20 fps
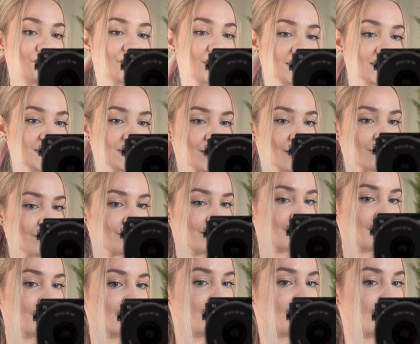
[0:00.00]
First up,
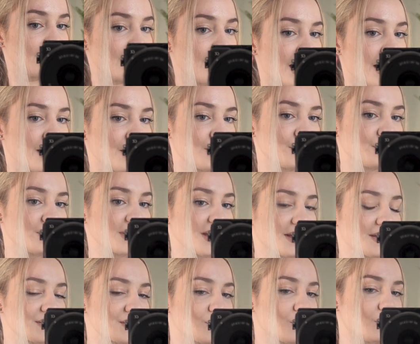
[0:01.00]
I don't know if you
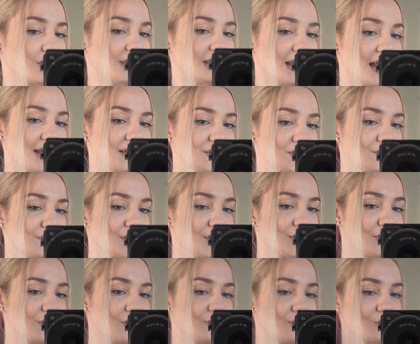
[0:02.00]
guys saw my last
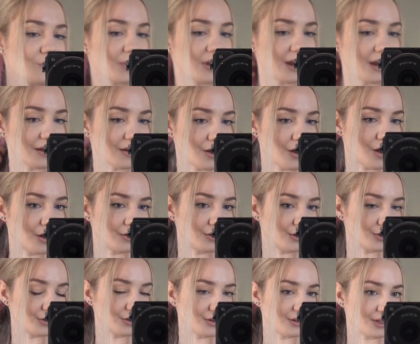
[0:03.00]
video where I
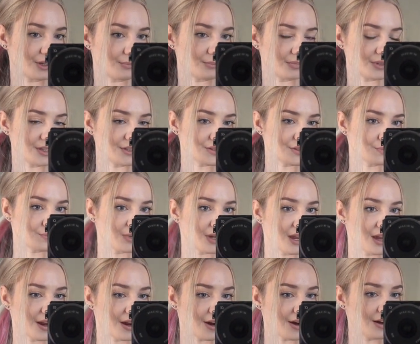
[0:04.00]
colored and bleached my
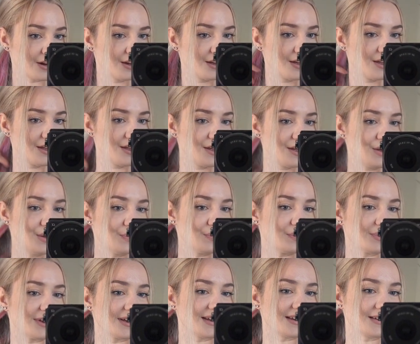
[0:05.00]
hair,
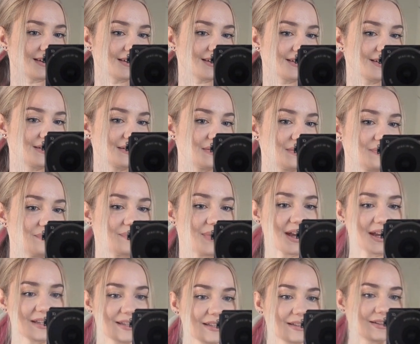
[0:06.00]
but
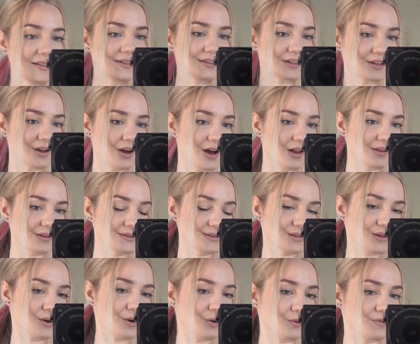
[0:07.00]
basically the color is
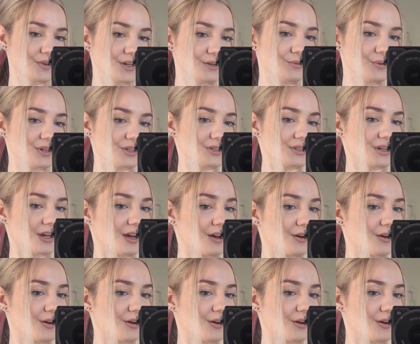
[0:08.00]
already washing